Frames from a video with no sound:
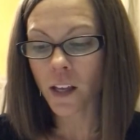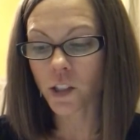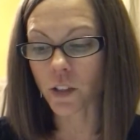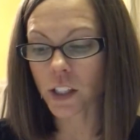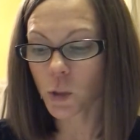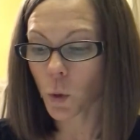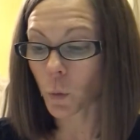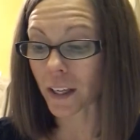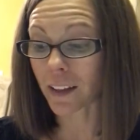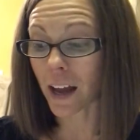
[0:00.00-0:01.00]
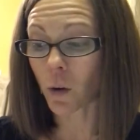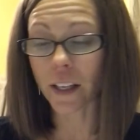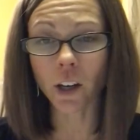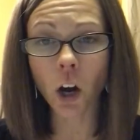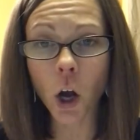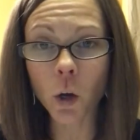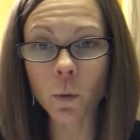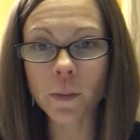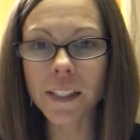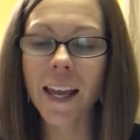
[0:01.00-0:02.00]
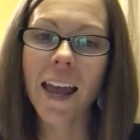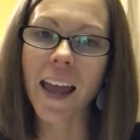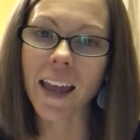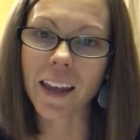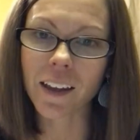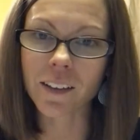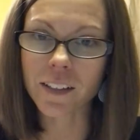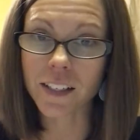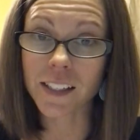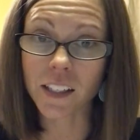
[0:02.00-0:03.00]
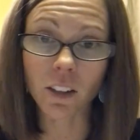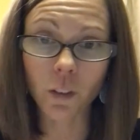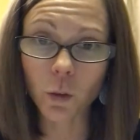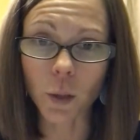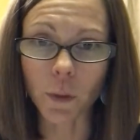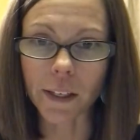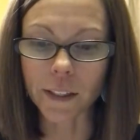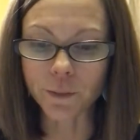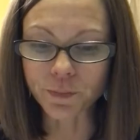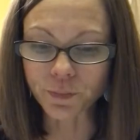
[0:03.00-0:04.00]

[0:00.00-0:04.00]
So this is what we allow in our homes, and it's in the food that we eat.